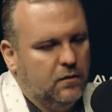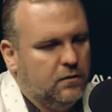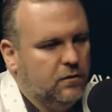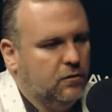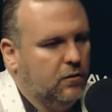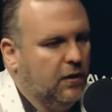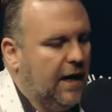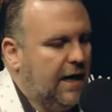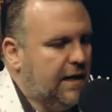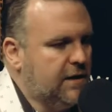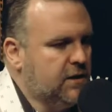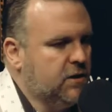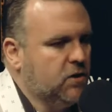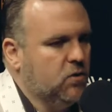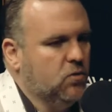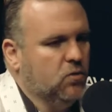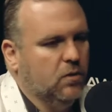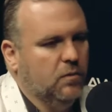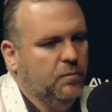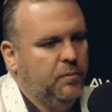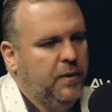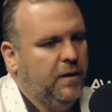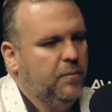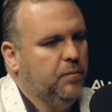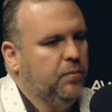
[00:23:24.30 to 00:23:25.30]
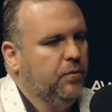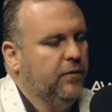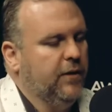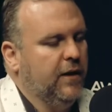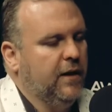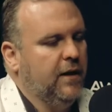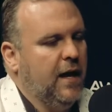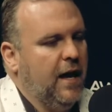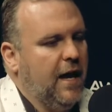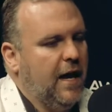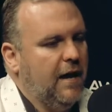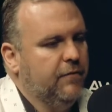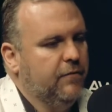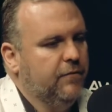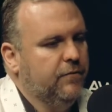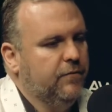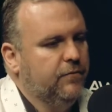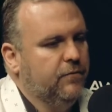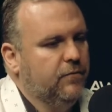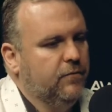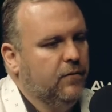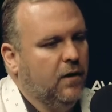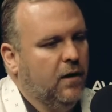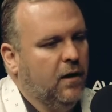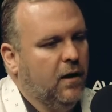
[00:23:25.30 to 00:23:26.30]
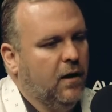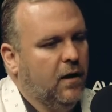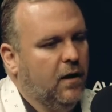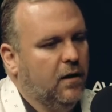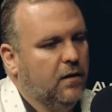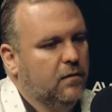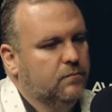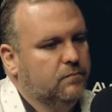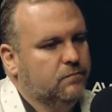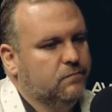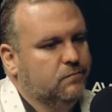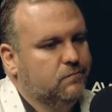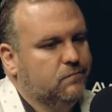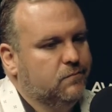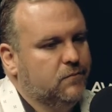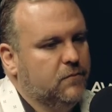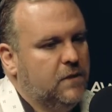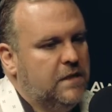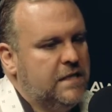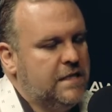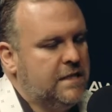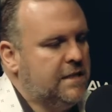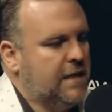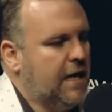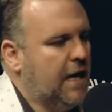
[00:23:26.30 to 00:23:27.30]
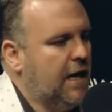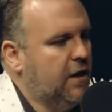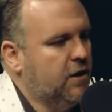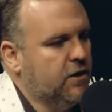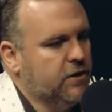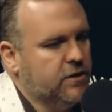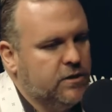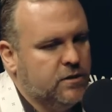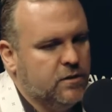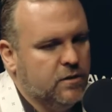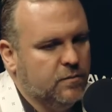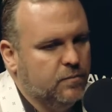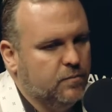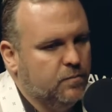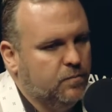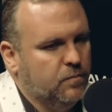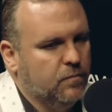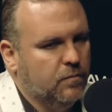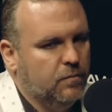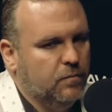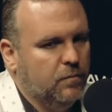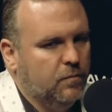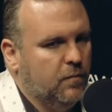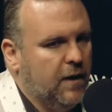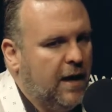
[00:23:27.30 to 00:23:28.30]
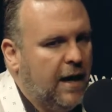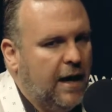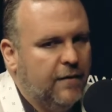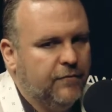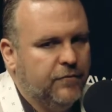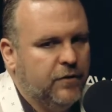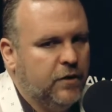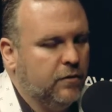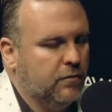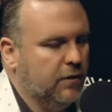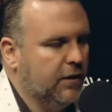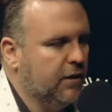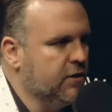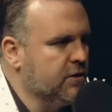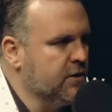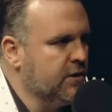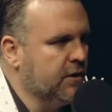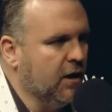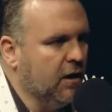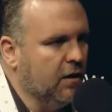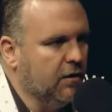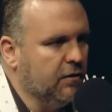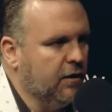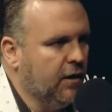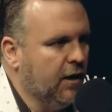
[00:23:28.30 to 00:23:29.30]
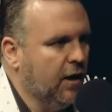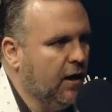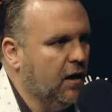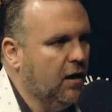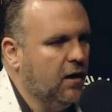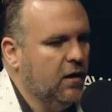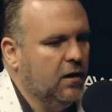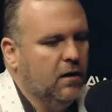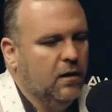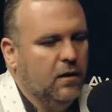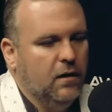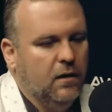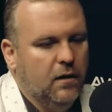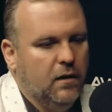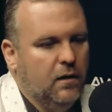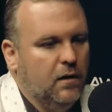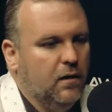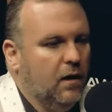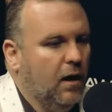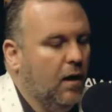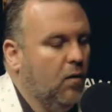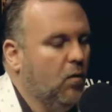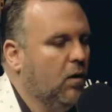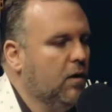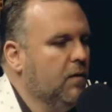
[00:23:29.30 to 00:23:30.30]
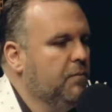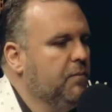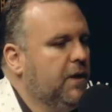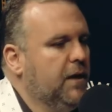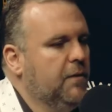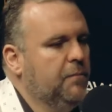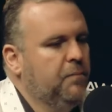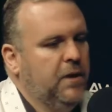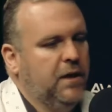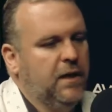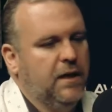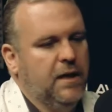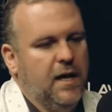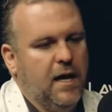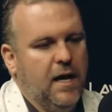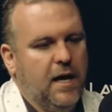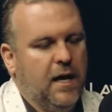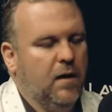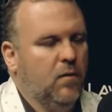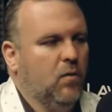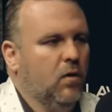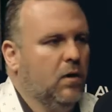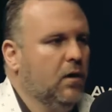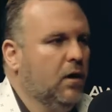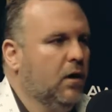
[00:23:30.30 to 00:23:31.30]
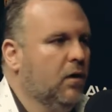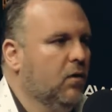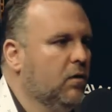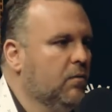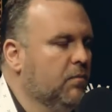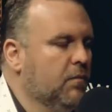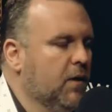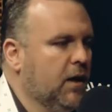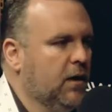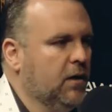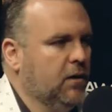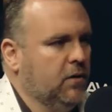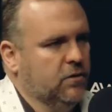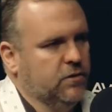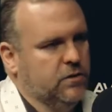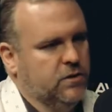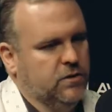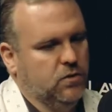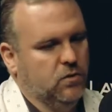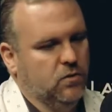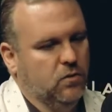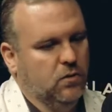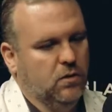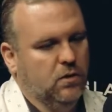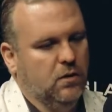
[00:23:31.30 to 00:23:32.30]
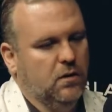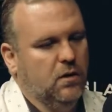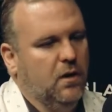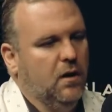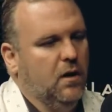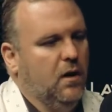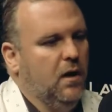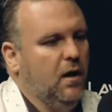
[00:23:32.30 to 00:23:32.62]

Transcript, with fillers: grad school, people that have um, desires to have careers in healthcare I want to be a PA. I want to go to medical school.